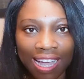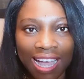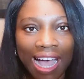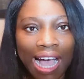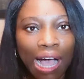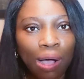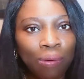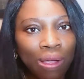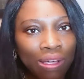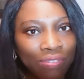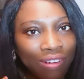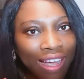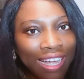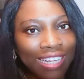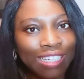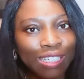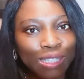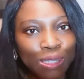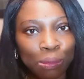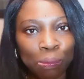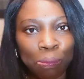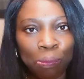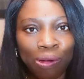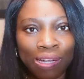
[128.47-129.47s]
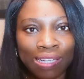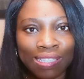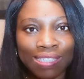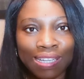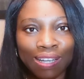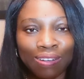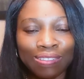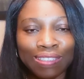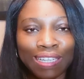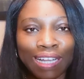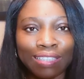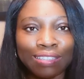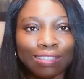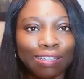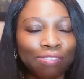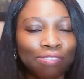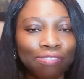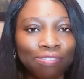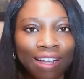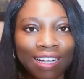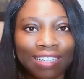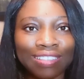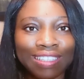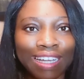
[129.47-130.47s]
However, I need to point out that the
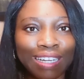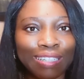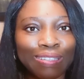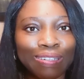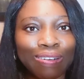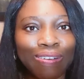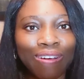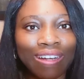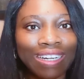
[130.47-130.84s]
fact that you